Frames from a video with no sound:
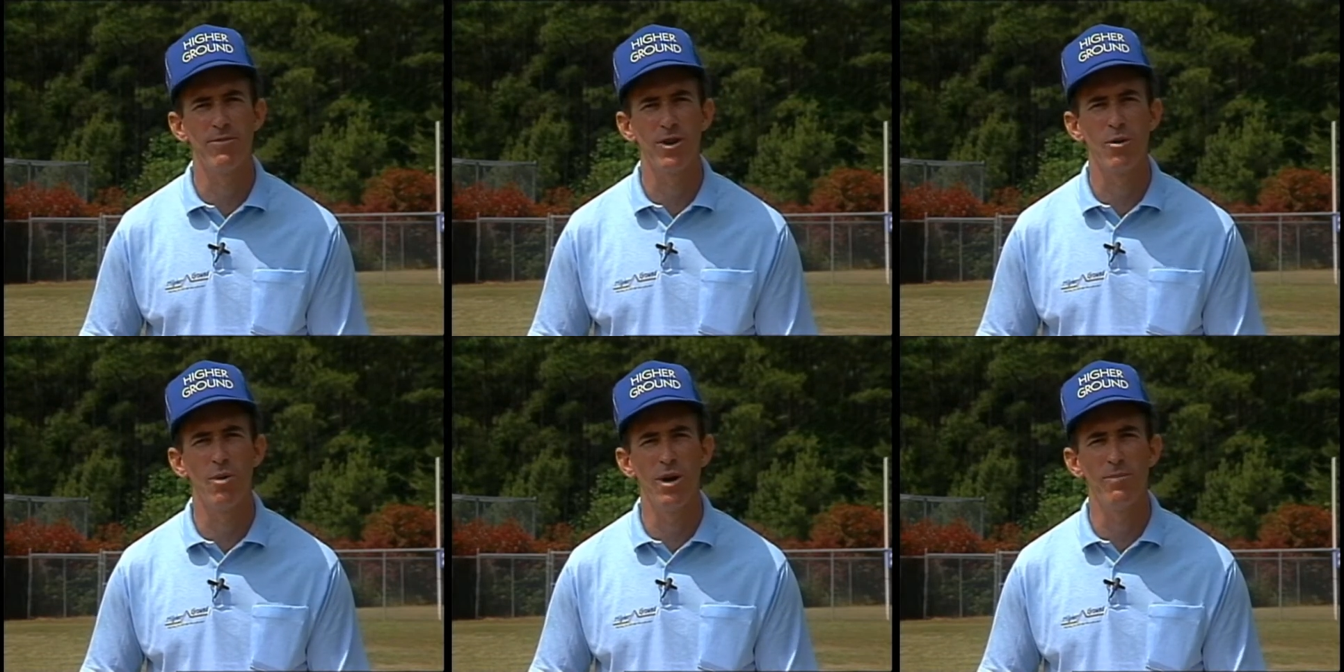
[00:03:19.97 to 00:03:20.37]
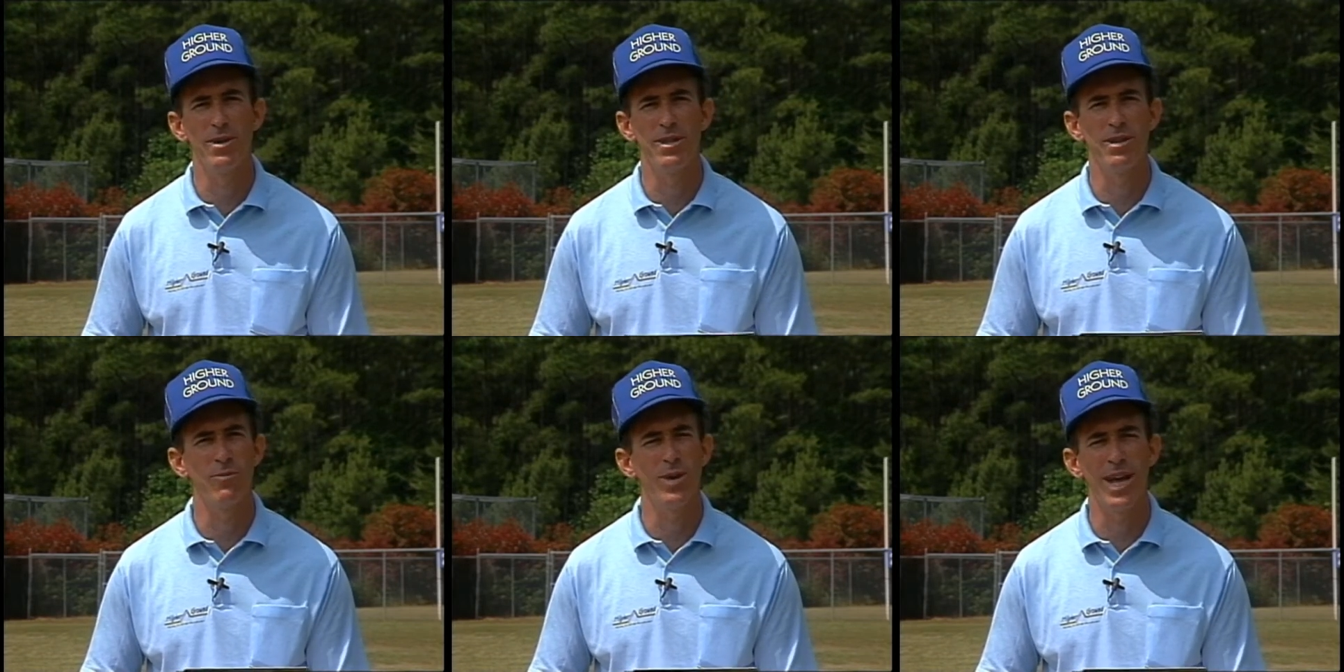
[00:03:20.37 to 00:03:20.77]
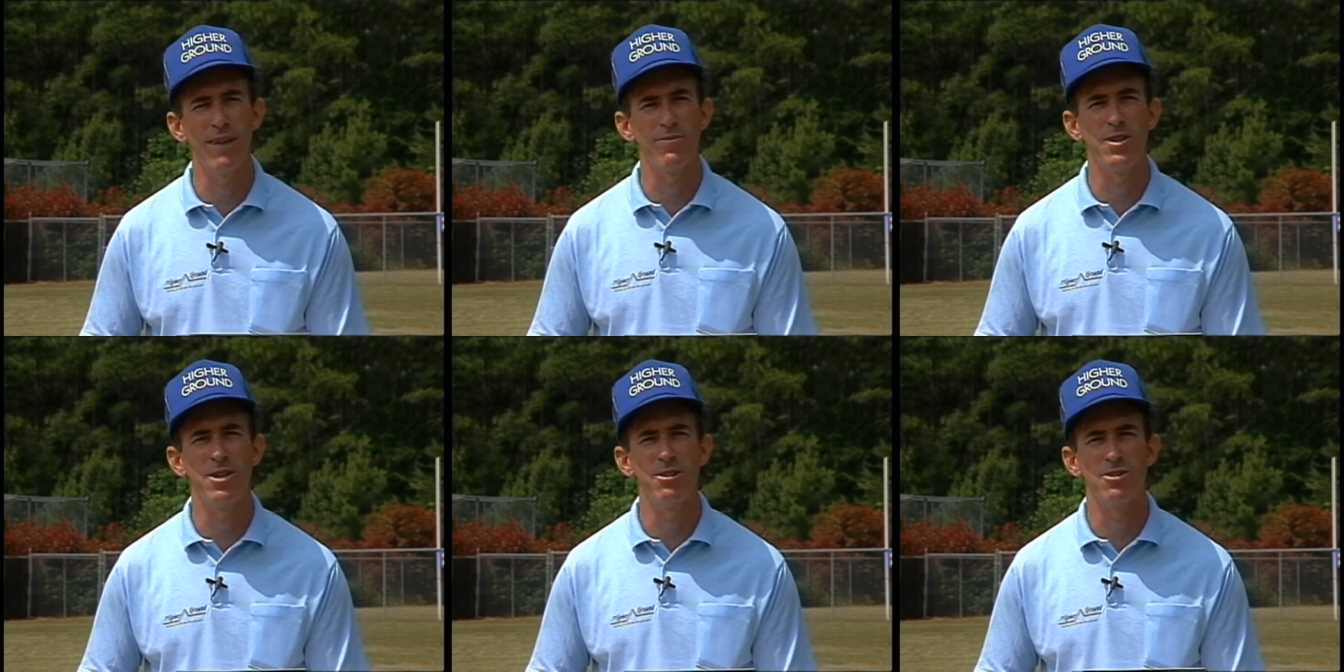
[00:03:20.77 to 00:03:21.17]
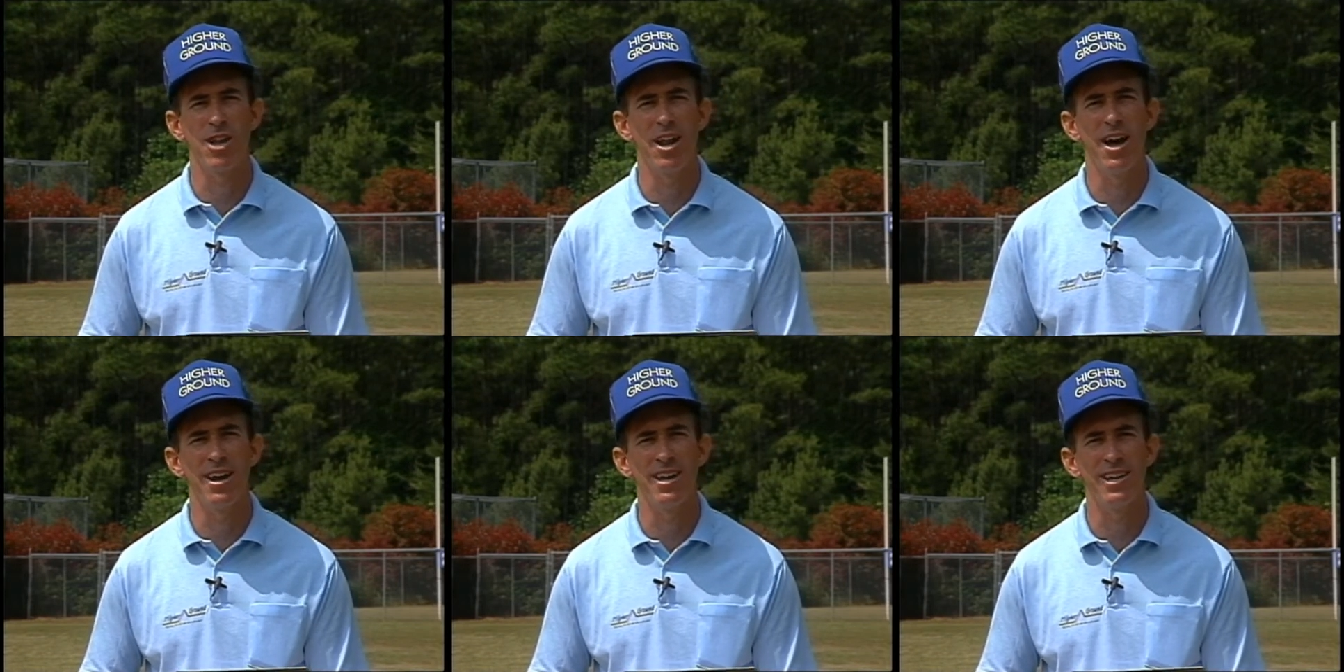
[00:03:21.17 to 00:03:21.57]
equipment that we have to use a
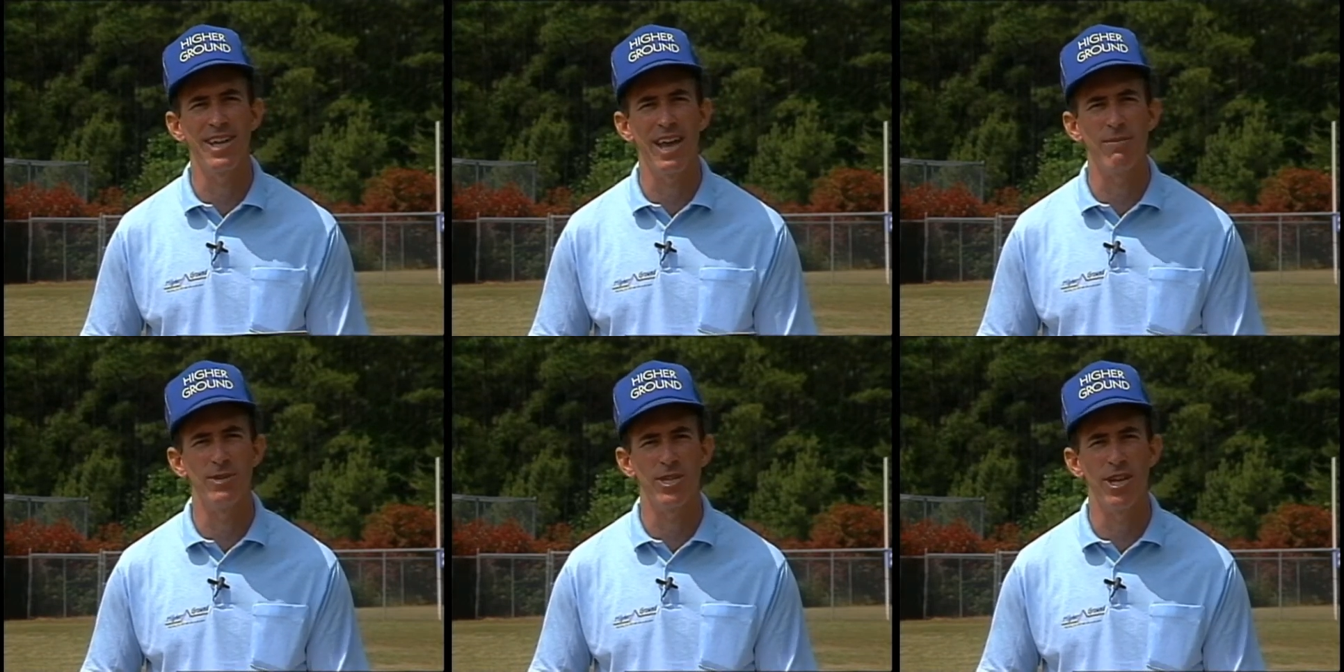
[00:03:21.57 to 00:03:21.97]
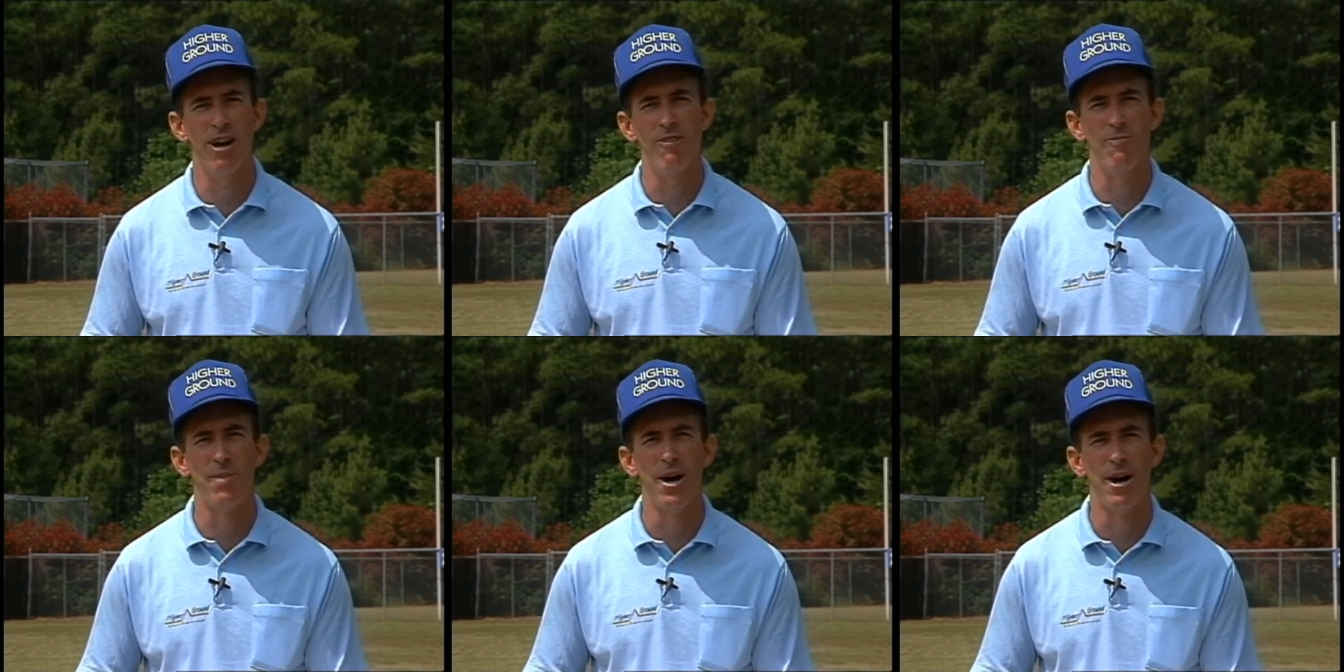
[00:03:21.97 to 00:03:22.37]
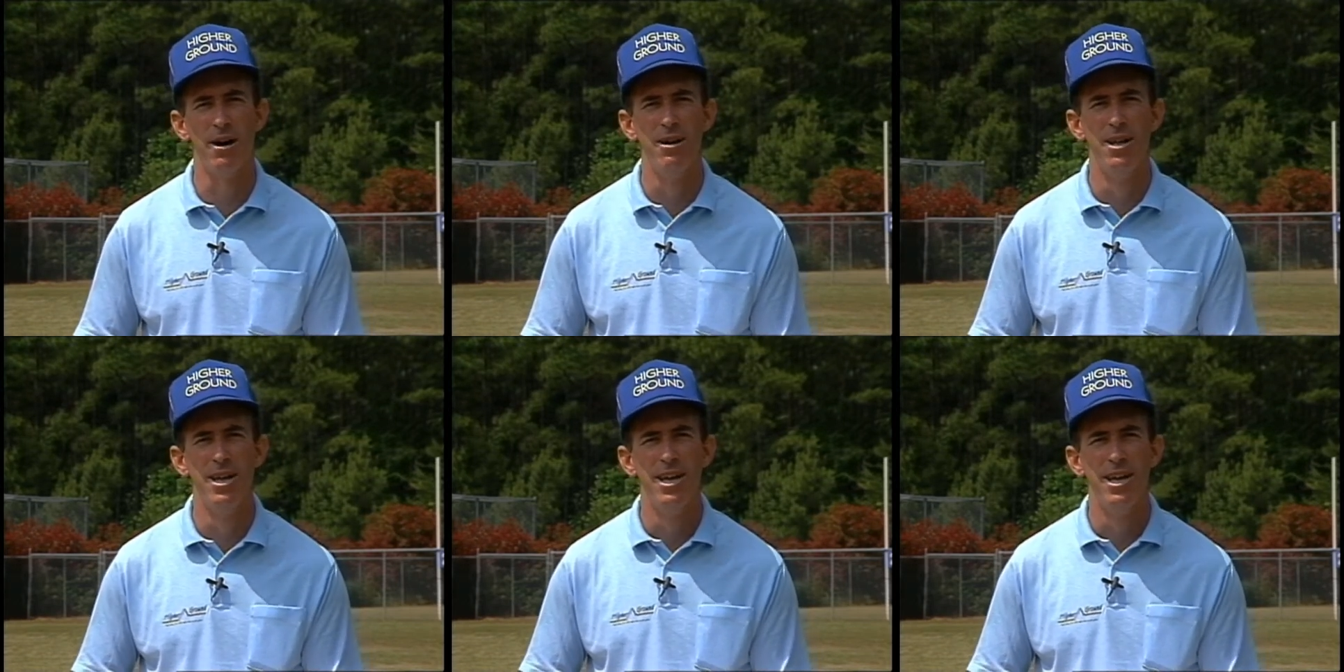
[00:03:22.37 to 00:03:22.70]
lot in the game of softball.